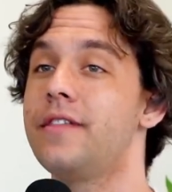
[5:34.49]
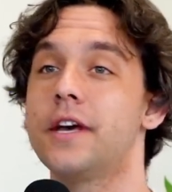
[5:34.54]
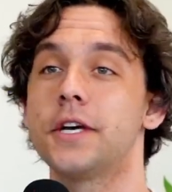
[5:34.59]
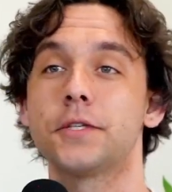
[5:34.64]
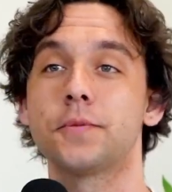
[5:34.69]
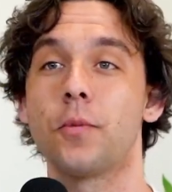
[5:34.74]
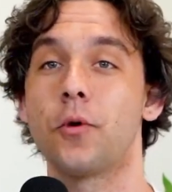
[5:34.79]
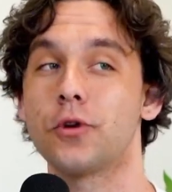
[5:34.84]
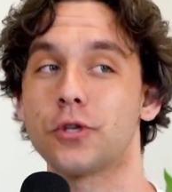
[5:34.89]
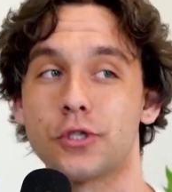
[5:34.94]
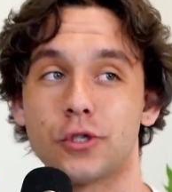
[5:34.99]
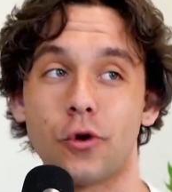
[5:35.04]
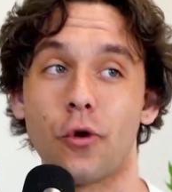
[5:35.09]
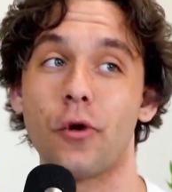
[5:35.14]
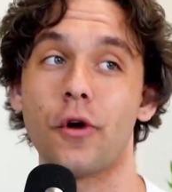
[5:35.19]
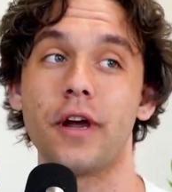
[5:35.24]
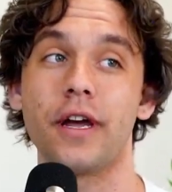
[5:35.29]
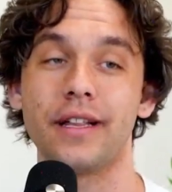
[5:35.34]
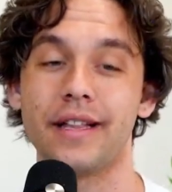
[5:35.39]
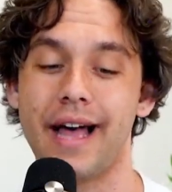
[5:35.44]
There's more
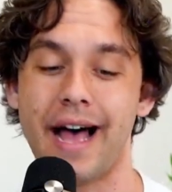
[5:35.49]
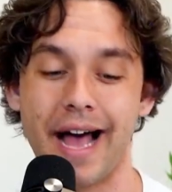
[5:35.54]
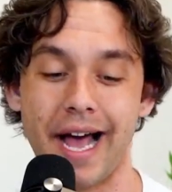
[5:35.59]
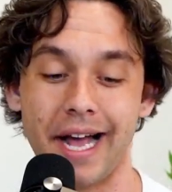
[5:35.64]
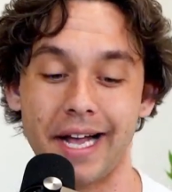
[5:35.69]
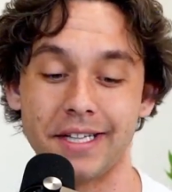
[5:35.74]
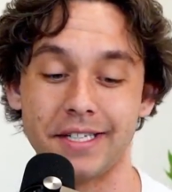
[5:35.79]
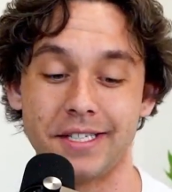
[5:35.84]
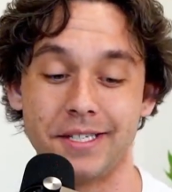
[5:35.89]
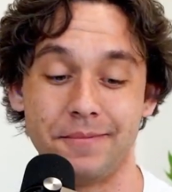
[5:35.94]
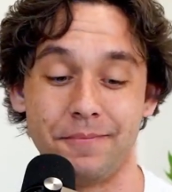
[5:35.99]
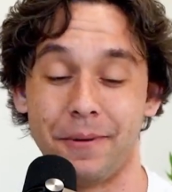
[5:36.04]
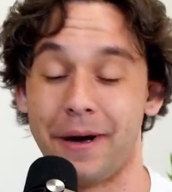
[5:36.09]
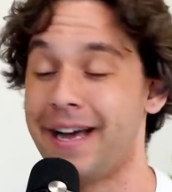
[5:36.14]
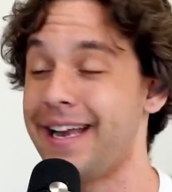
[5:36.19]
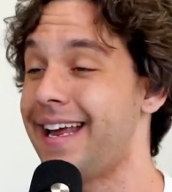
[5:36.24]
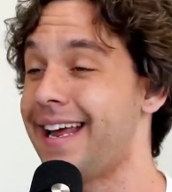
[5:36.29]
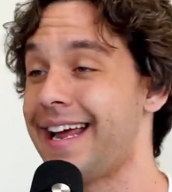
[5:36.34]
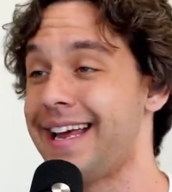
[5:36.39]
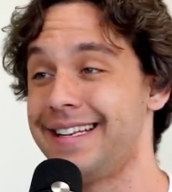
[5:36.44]
storylines,
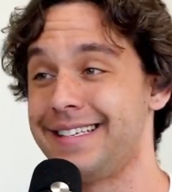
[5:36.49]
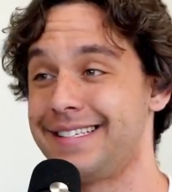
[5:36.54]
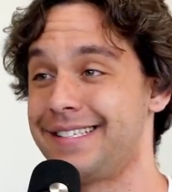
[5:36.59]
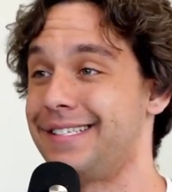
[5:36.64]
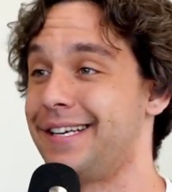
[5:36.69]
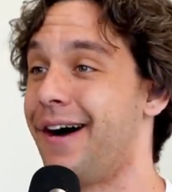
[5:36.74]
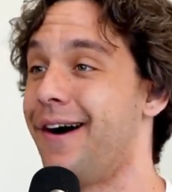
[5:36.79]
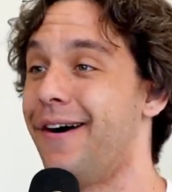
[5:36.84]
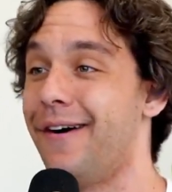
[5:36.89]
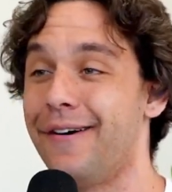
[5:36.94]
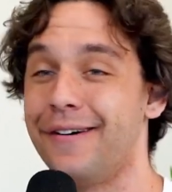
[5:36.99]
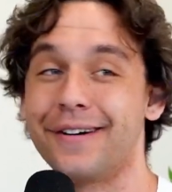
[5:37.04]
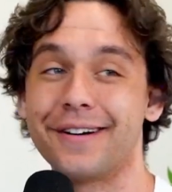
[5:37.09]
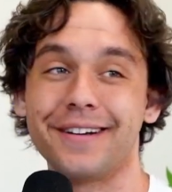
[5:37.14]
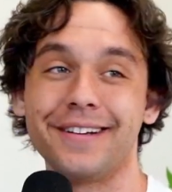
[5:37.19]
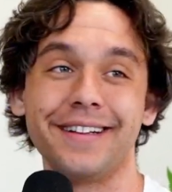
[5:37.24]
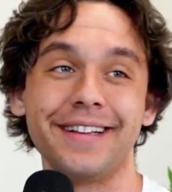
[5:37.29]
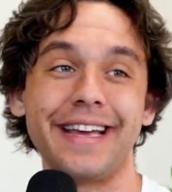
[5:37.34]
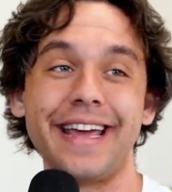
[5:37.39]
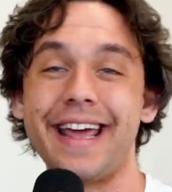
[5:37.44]
but it
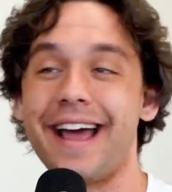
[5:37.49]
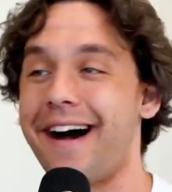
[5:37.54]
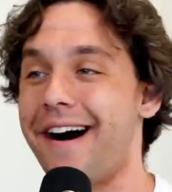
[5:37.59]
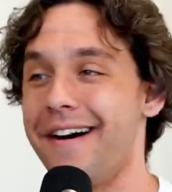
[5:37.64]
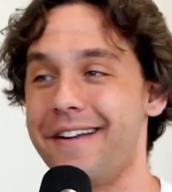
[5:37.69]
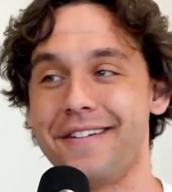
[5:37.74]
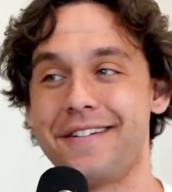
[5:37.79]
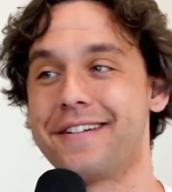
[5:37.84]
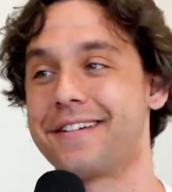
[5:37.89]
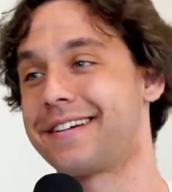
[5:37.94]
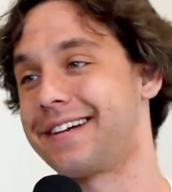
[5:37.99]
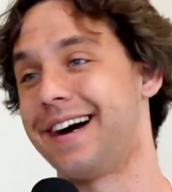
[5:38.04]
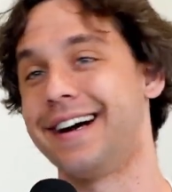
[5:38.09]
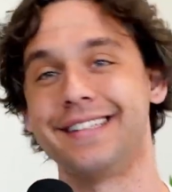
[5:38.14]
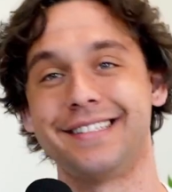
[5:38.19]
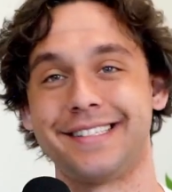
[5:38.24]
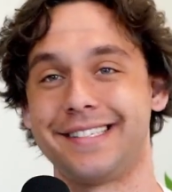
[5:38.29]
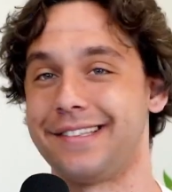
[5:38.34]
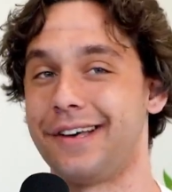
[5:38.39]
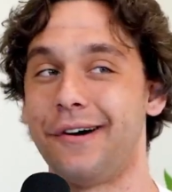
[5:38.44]
totally
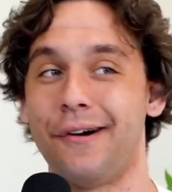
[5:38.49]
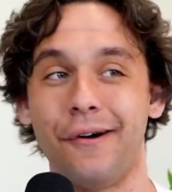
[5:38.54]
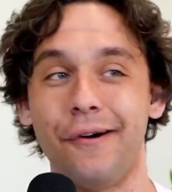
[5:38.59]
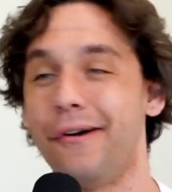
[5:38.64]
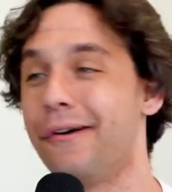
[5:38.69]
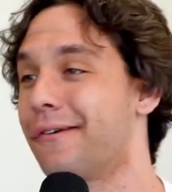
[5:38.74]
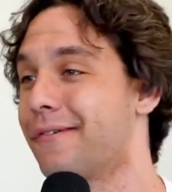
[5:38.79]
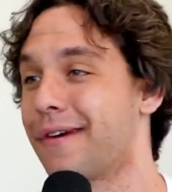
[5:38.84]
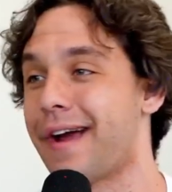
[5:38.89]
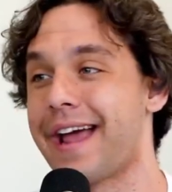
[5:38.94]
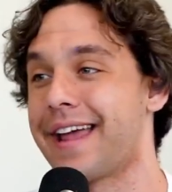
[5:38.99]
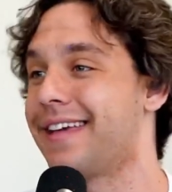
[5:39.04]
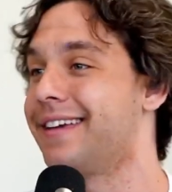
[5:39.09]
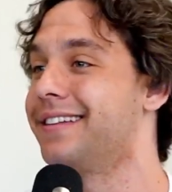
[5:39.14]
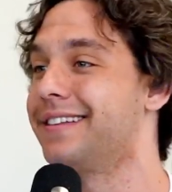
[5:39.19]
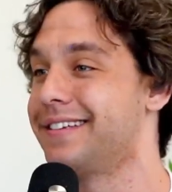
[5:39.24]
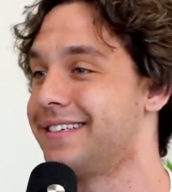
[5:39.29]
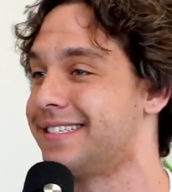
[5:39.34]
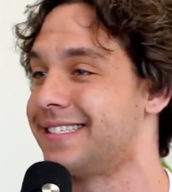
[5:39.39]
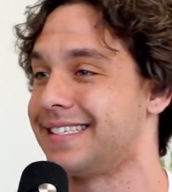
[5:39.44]
undercuts the whole
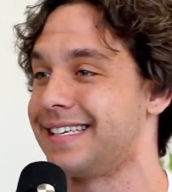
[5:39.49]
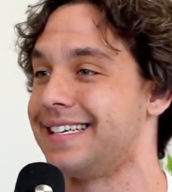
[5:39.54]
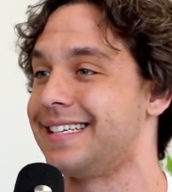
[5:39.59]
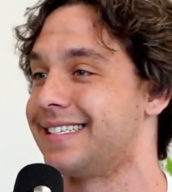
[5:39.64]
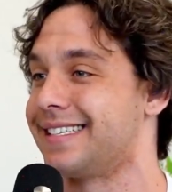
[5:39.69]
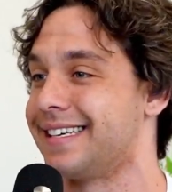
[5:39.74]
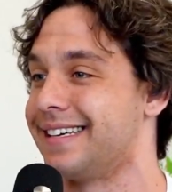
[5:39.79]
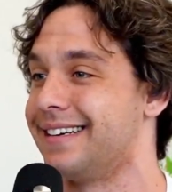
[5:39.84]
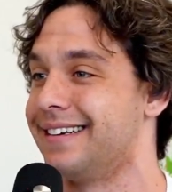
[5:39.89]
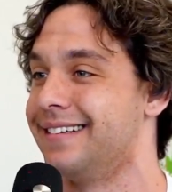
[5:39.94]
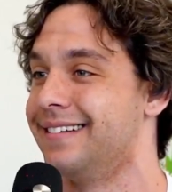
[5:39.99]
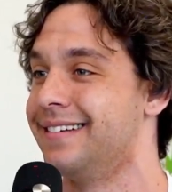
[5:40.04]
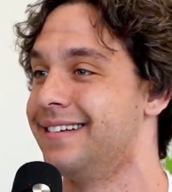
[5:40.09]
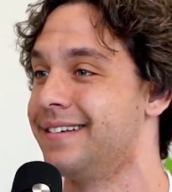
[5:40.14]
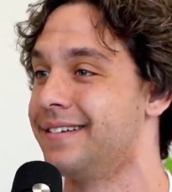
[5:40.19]
regular season.